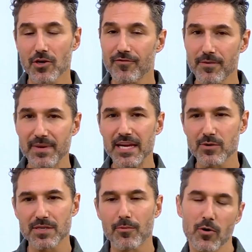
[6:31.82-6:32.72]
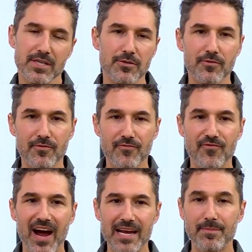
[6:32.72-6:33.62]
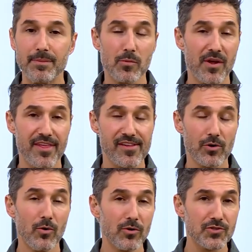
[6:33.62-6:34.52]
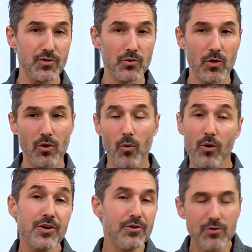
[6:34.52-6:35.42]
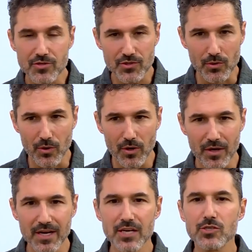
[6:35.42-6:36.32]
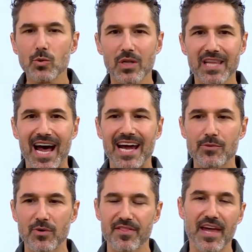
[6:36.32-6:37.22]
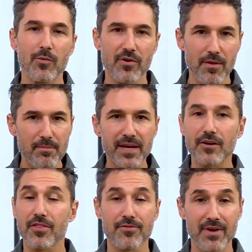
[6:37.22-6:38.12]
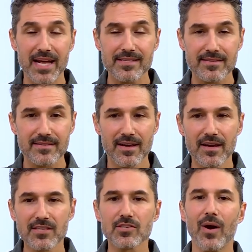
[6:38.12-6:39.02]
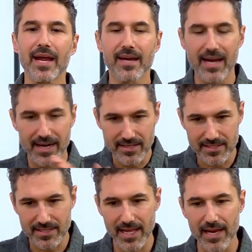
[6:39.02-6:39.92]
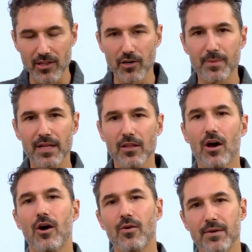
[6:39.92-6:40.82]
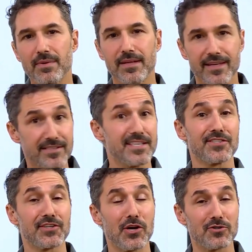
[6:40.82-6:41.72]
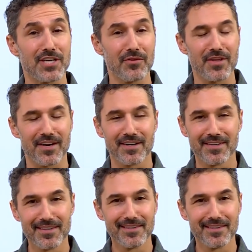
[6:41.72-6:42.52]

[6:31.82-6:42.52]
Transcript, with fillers: So for me, it was important to find people, whether they're old school or new school, to align with that were the bigger threats. So I could kind of just lay a little bit low and be the assistant coach out there.